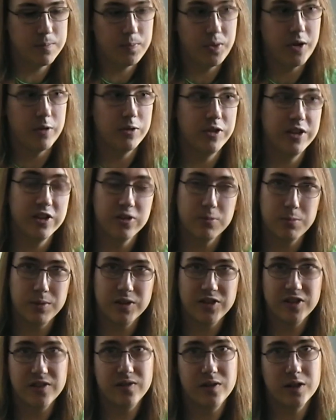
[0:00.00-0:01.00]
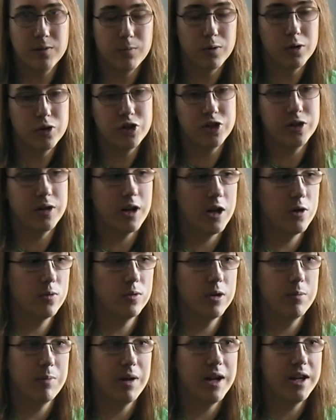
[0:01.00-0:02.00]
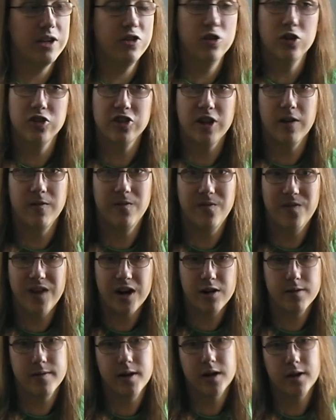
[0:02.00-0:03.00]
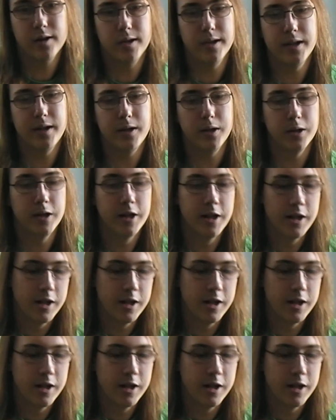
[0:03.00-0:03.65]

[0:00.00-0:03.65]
Now this specific version I only played just a very, very little,